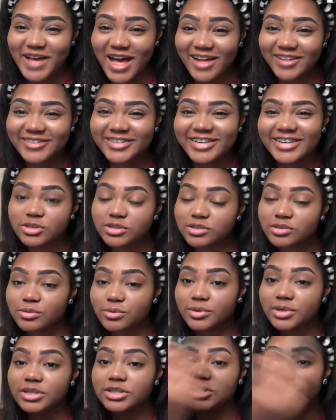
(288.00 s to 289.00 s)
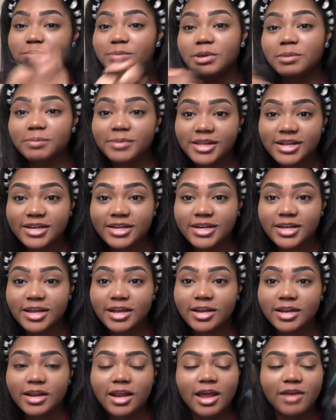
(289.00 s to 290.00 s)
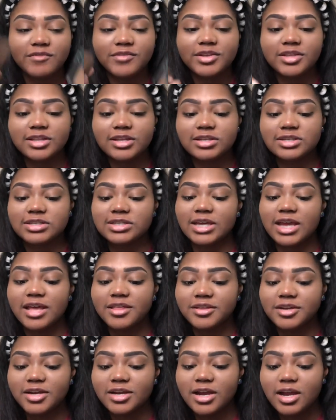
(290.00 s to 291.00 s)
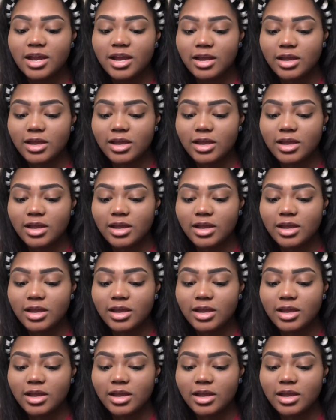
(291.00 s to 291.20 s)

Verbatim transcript: Powder. Just going to be blending in everything together.